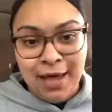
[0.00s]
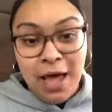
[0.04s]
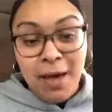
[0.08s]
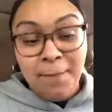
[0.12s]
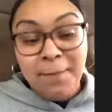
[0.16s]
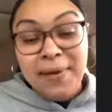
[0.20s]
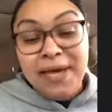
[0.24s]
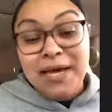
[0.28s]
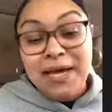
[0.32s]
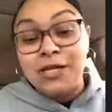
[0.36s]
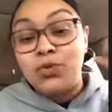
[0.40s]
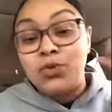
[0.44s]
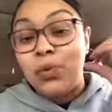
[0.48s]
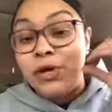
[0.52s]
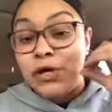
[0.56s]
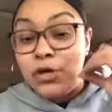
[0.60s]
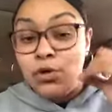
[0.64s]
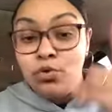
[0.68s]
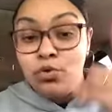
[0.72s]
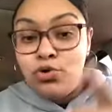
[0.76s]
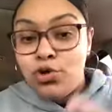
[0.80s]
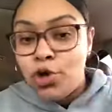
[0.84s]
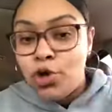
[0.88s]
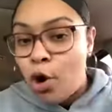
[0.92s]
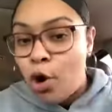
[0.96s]
because when
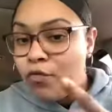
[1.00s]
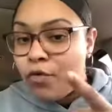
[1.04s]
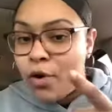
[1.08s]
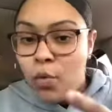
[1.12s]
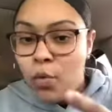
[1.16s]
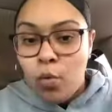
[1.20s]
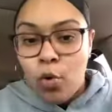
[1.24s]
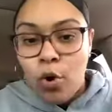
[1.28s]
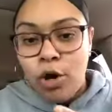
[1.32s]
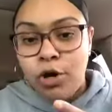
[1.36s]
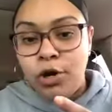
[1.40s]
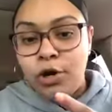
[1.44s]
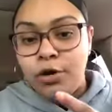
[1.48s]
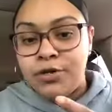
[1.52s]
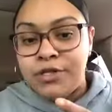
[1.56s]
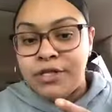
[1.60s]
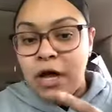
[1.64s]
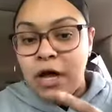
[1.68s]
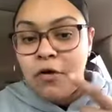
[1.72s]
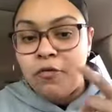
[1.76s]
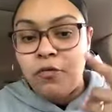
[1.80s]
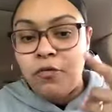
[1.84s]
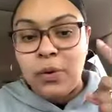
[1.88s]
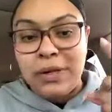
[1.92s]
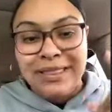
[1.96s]
you don't reward
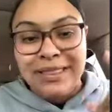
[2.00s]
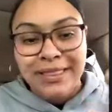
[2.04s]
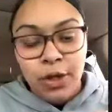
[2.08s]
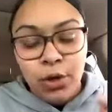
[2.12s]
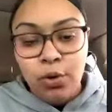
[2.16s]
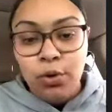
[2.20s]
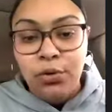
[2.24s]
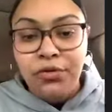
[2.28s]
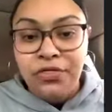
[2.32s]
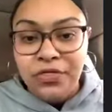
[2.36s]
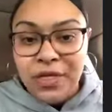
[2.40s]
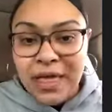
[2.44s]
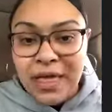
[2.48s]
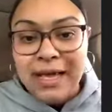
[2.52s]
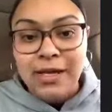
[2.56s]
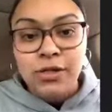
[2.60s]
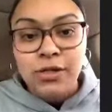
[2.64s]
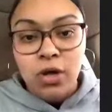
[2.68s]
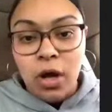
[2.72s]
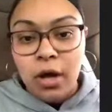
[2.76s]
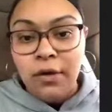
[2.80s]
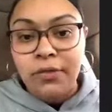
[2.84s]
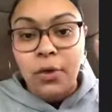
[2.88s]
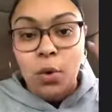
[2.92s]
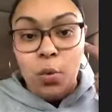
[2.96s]
yourself with little things
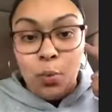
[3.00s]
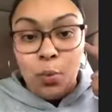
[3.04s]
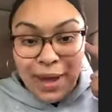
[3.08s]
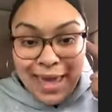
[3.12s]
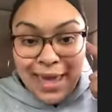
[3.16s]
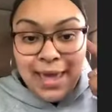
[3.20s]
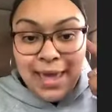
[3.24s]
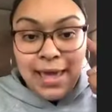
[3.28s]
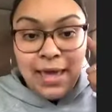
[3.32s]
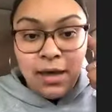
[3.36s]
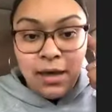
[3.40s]
on the way